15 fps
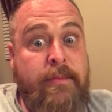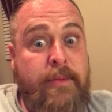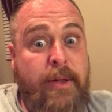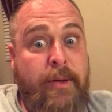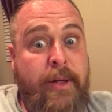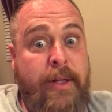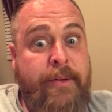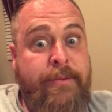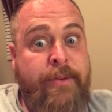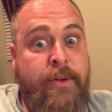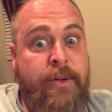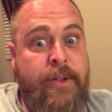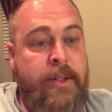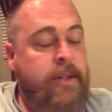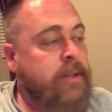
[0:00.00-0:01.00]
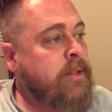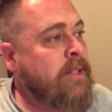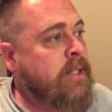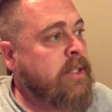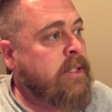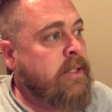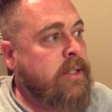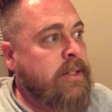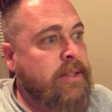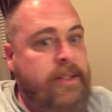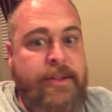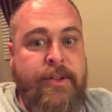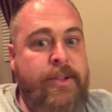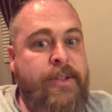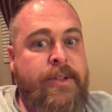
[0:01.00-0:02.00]
Don't let it fool you.
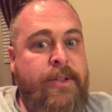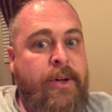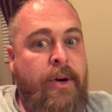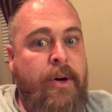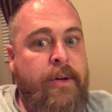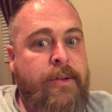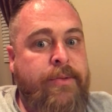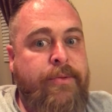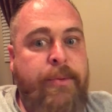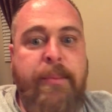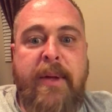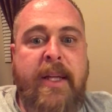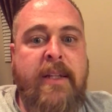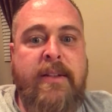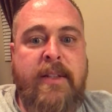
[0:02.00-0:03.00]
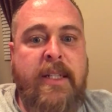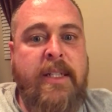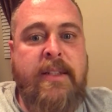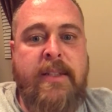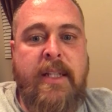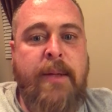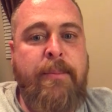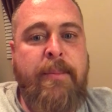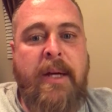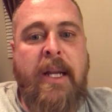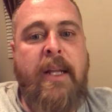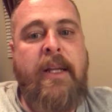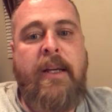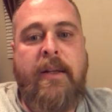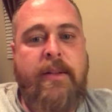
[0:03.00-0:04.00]
It's just as hard for me as it is
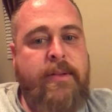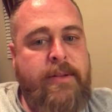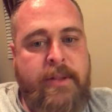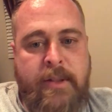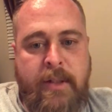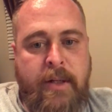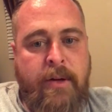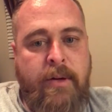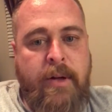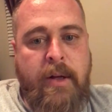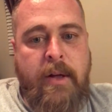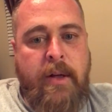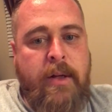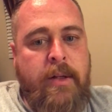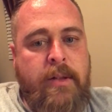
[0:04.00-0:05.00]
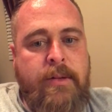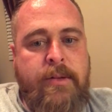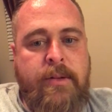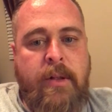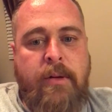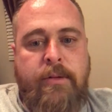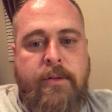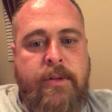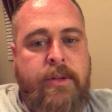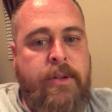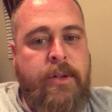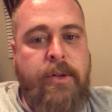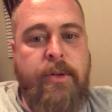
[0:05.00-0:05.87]
anybody else, you know. So just